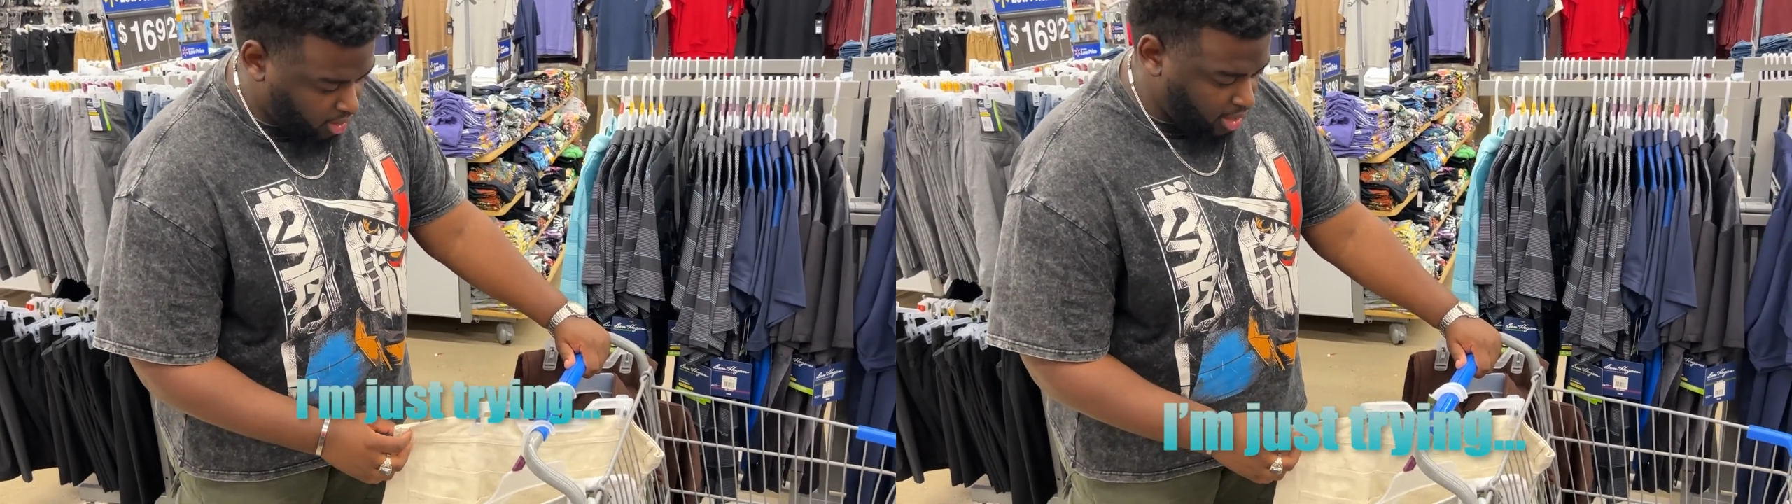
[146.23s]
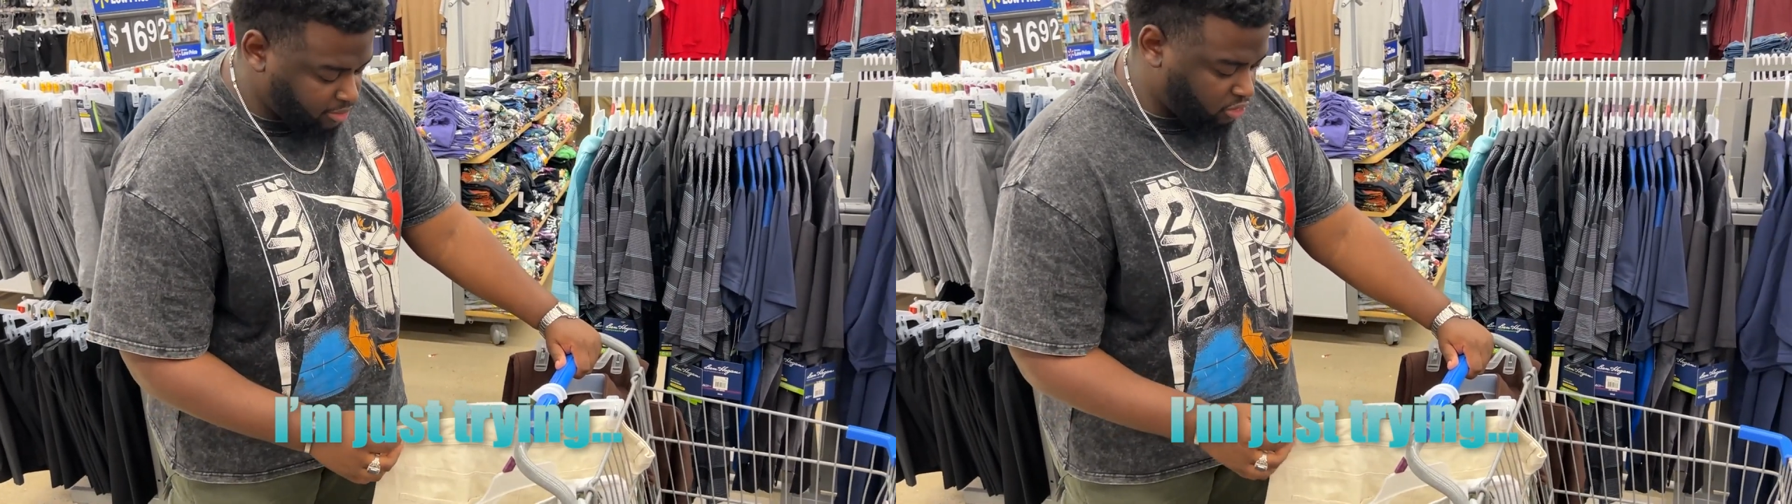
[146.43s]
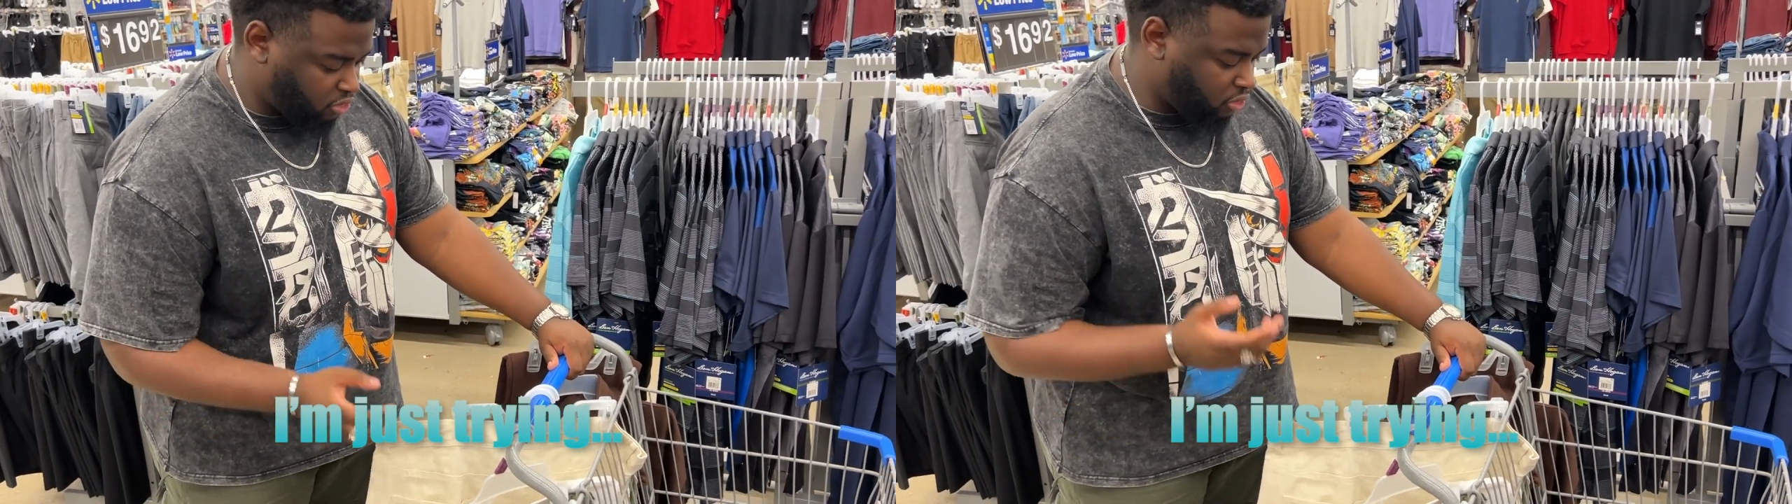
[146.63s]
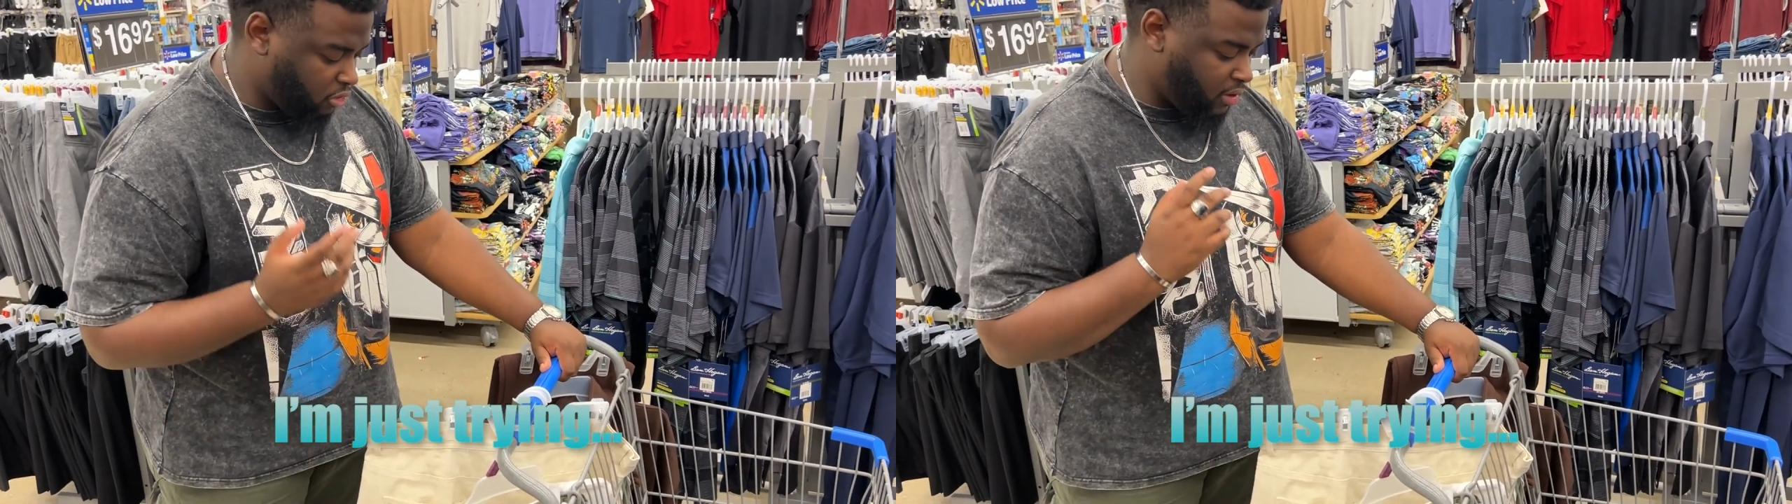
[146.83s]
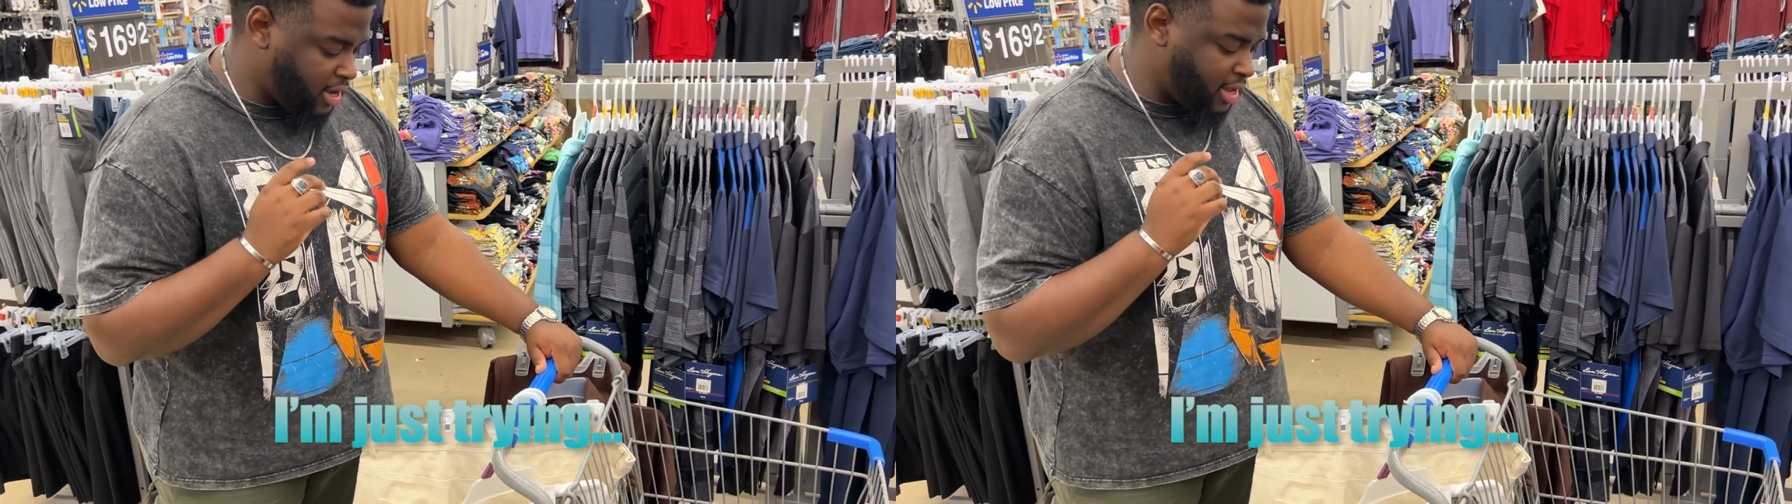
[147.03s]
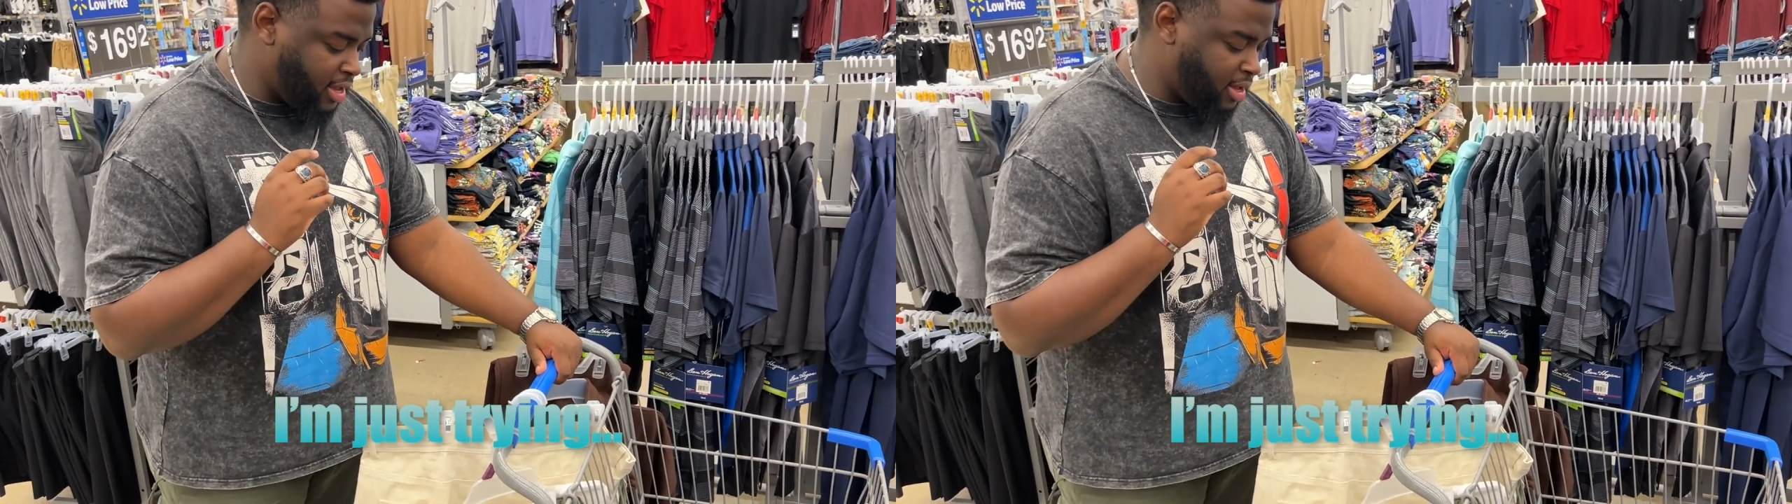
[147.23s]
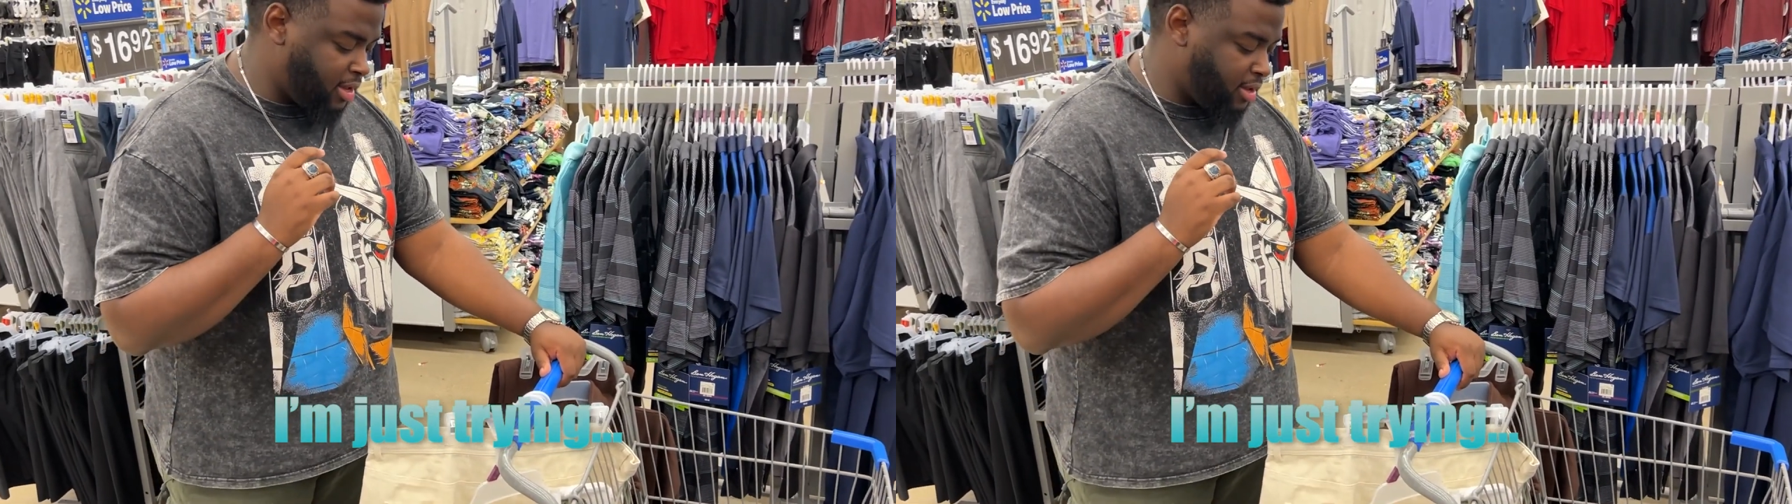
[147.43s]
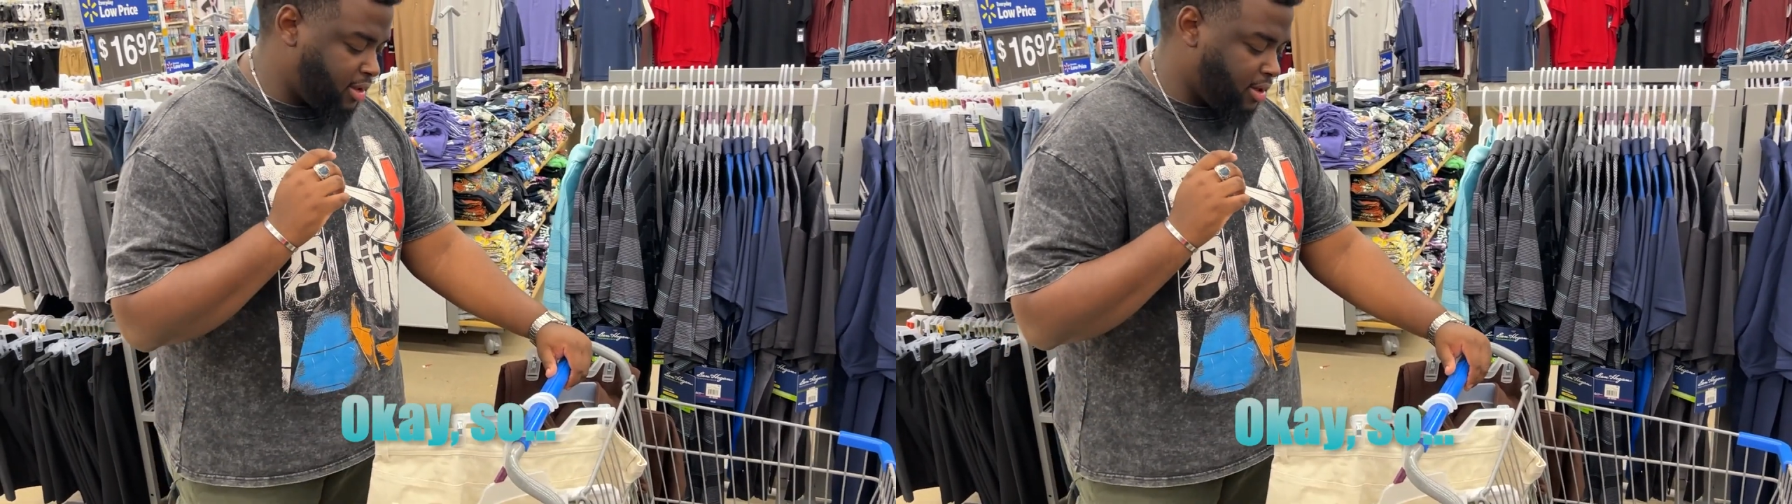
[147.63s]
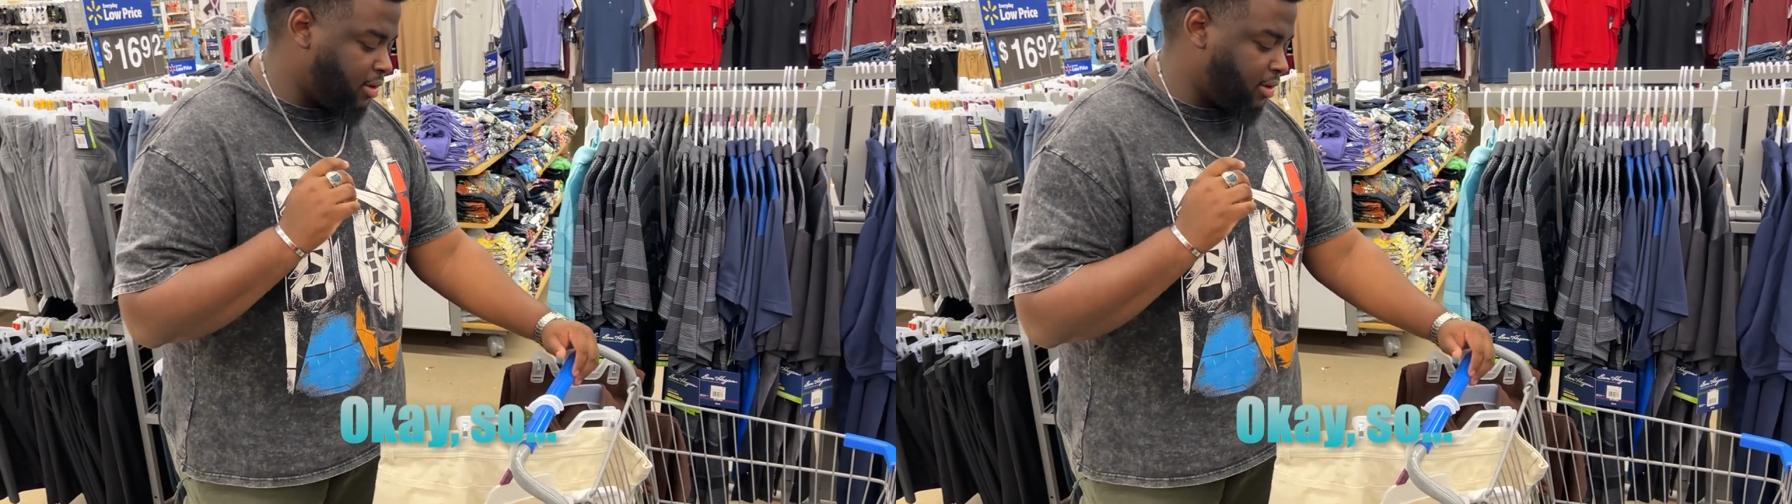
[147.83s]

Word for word: I'm just trying,